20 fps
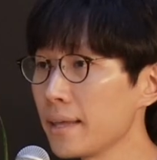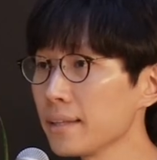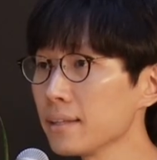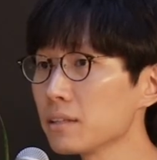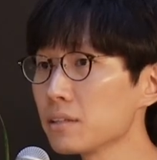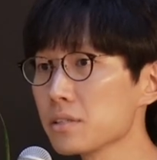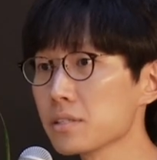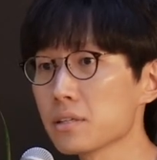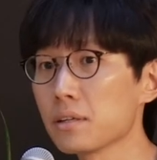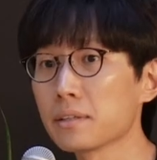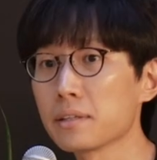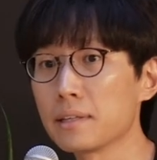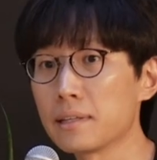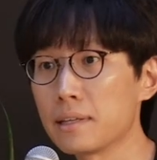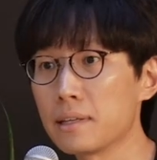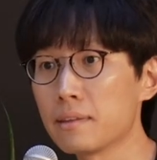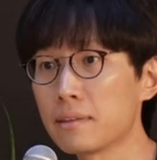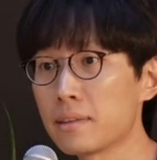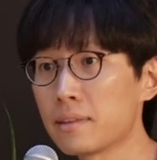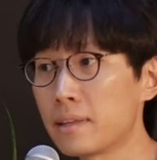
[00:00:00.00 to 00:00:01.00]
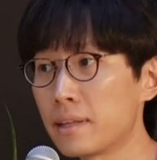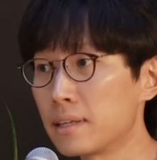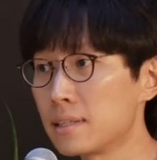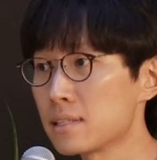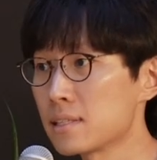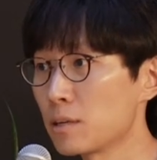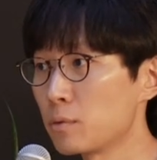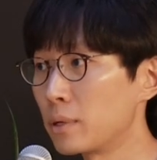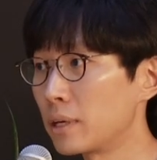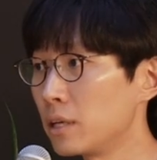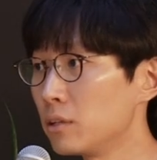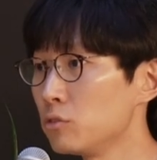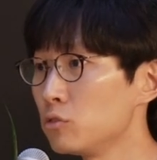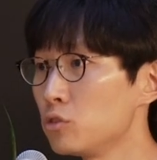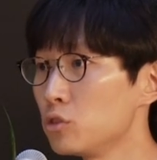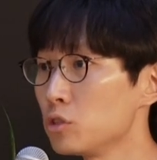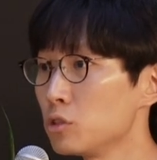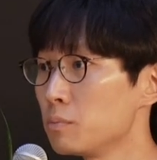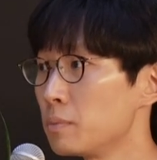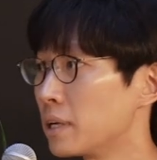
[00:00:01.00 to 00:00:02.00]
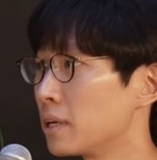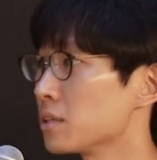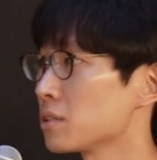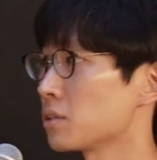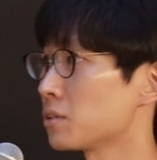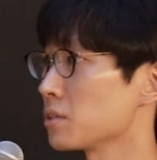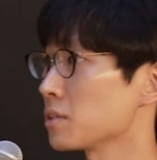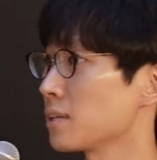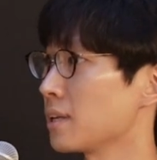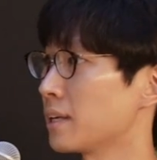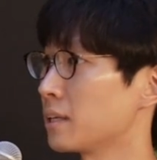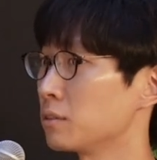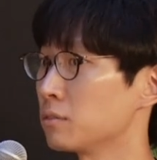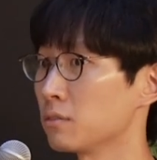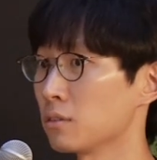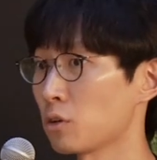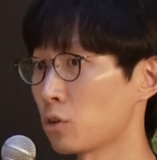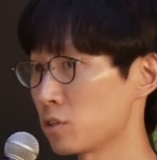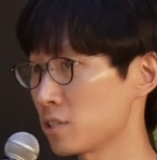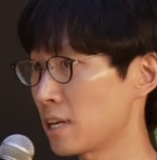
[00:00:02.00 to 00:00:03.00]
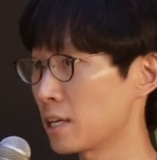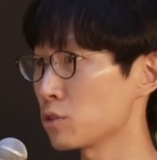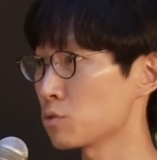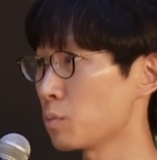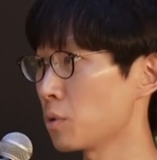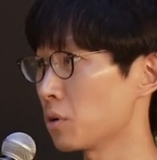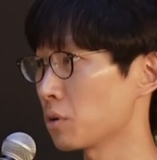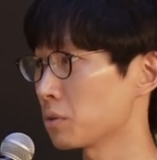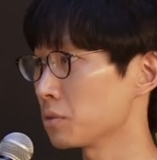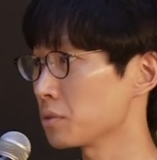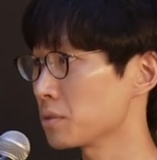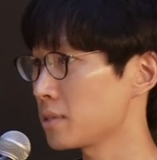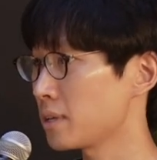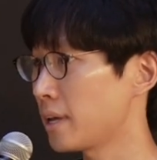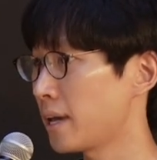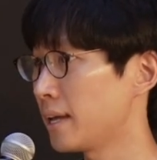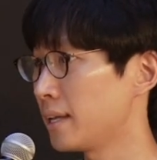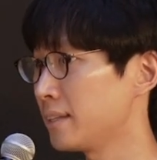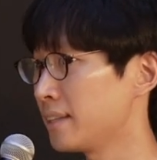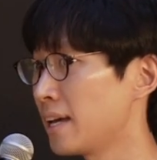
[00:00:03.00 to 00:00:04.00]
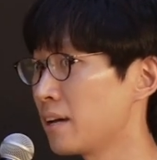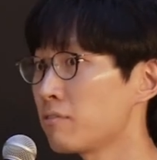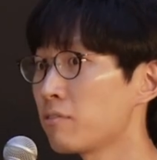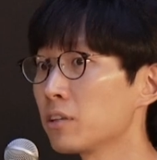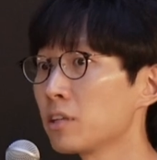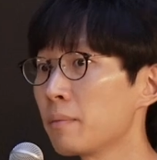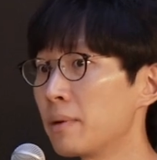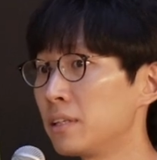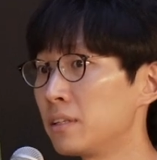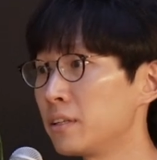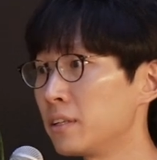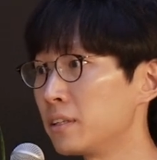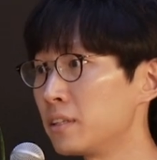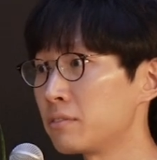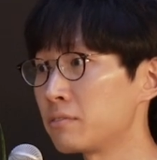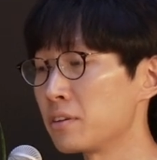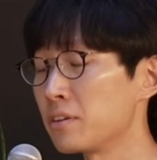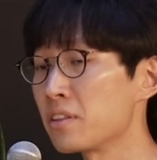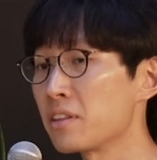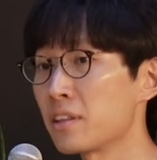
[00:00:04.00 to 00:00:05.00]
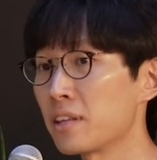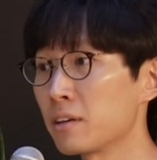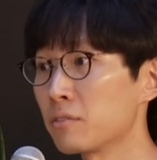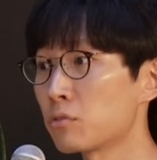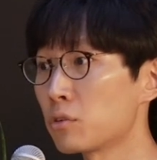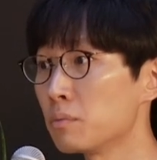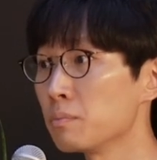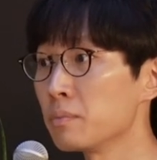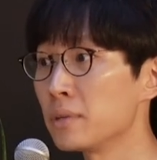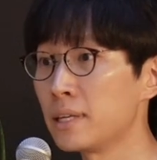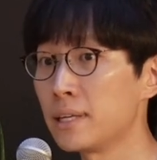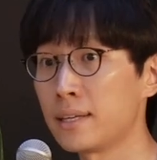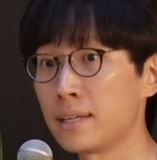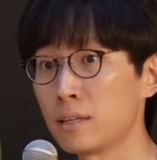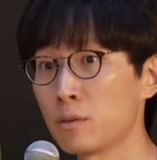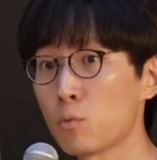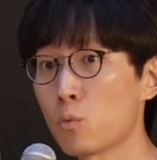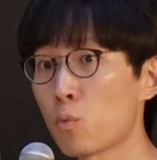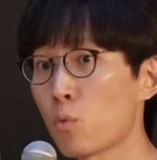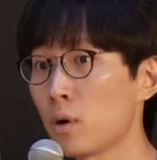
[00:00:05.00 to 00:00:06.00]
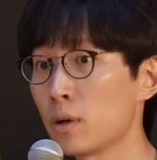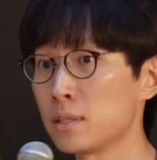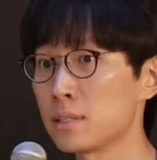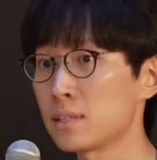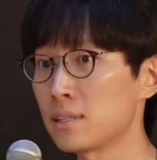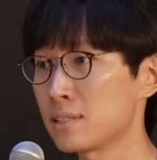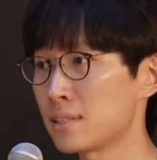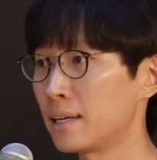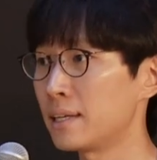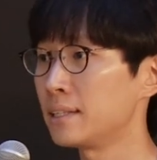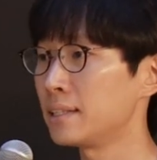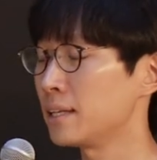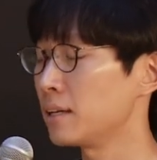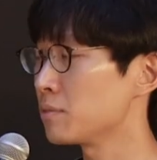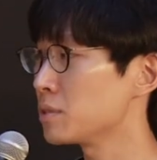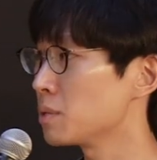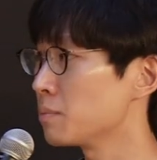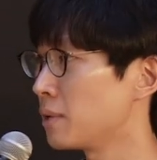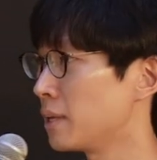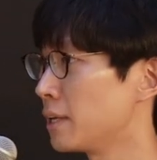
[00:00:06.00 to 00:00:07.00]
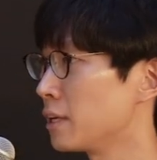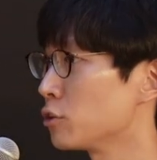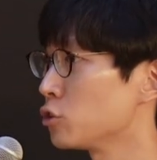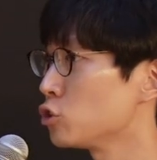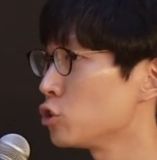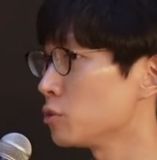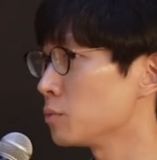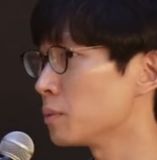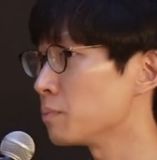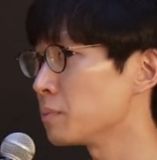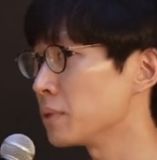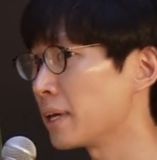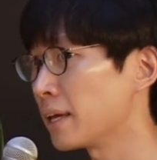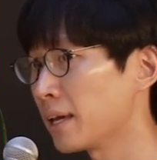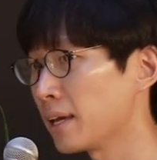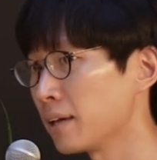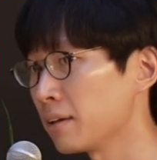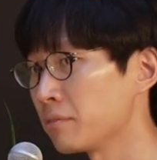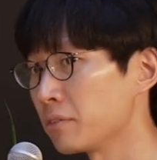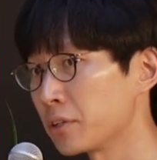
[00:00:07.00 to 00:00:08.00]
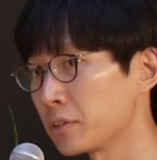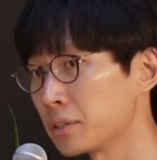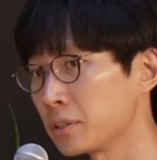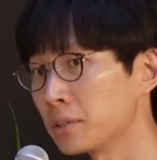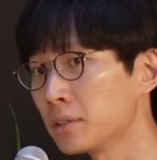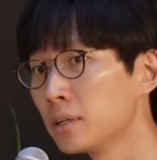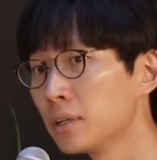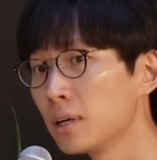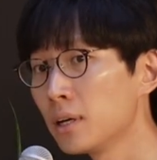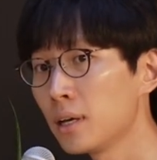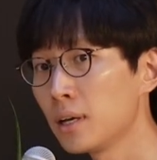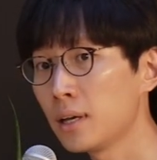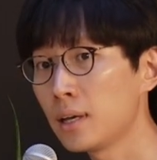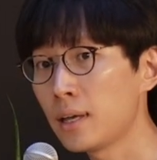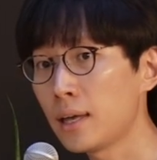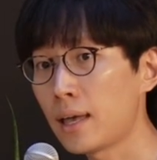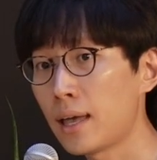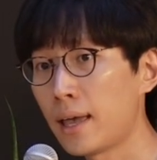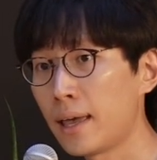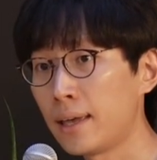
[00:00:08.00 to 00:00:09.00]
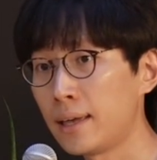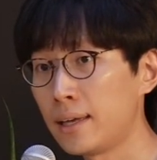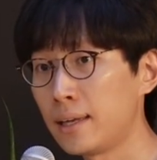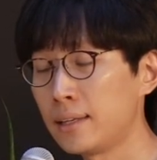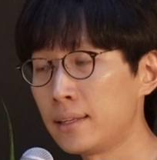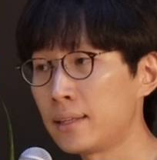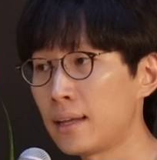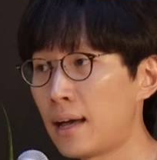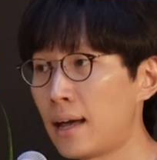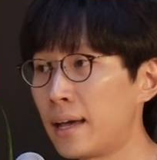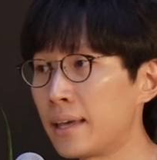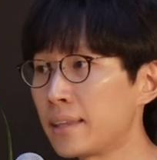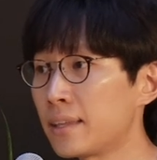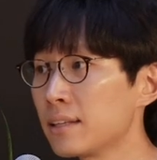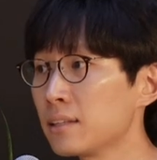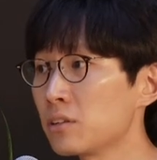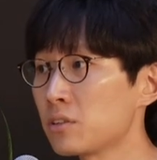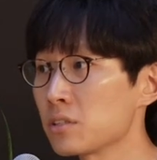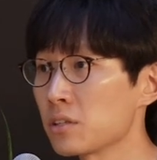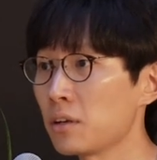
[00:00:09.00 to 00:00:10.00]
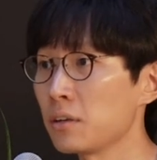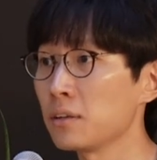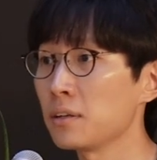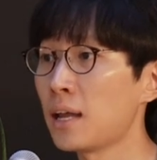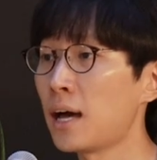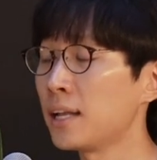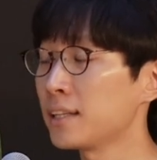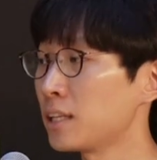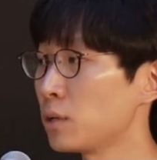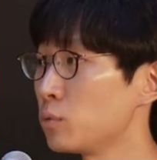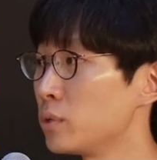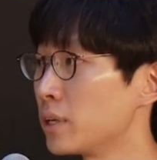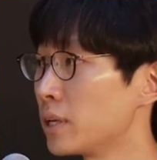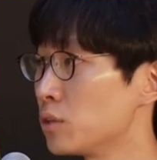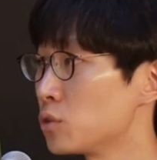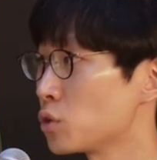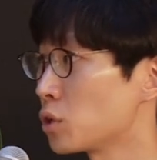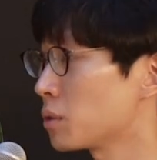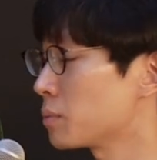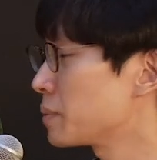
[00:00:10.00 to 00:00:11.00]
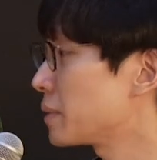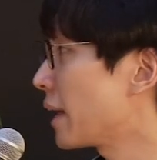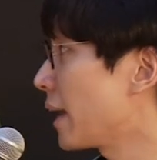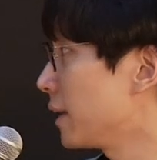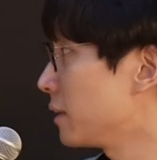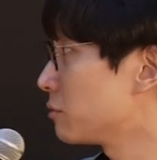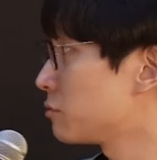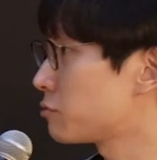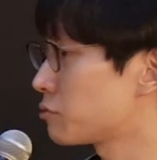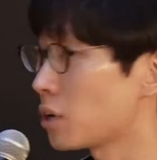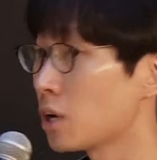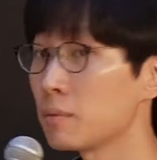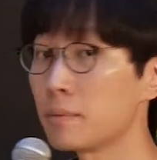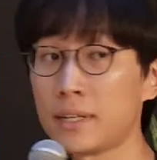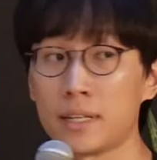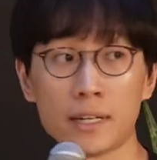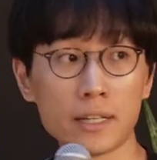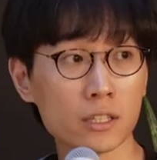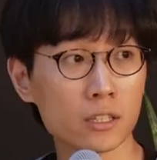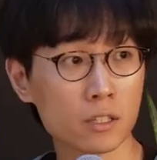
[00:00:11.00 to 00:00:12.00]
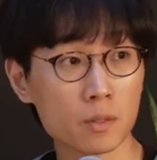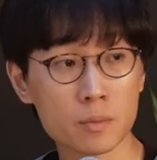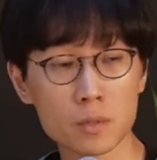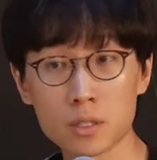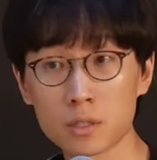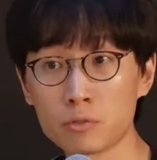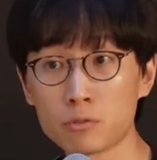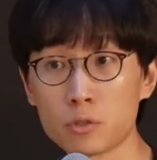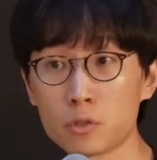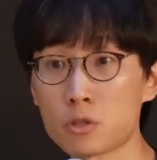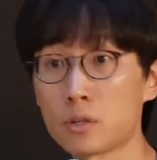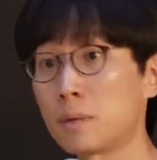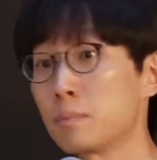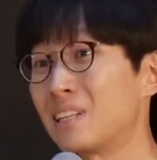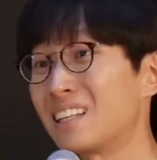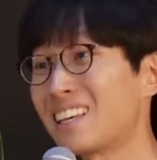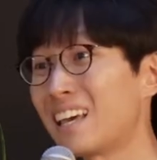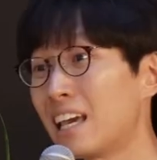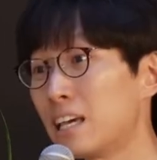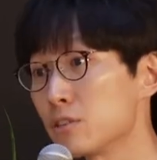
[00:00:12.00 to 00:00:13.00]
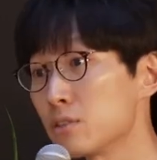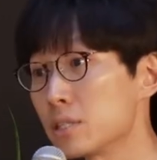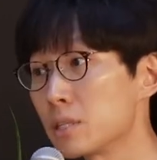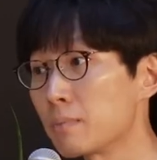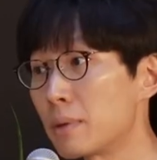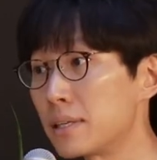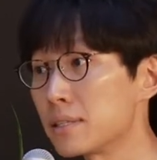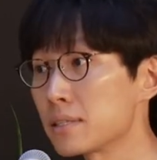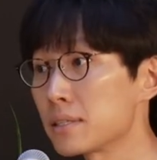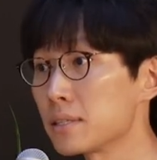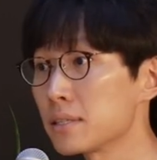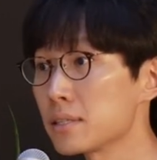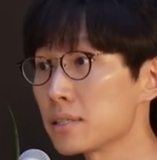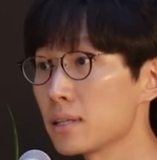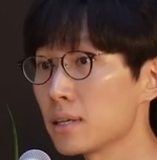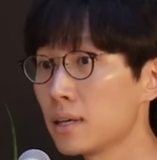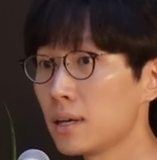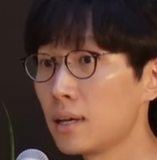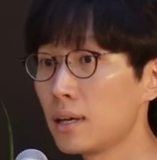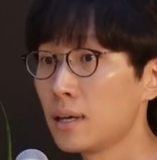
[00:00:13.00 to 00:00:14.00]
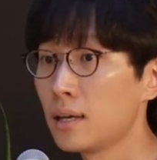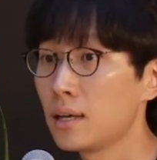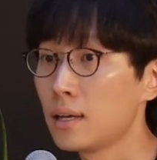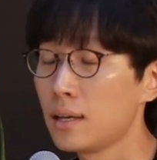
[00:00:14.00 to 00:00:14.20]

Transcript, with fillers: I think there are certainly things that we can do because there's large language models, and that fundamentally different thing for me was this idea of simulating human behavior. And I think there's a lot that we can sort of gain from it in terms of future application spaces.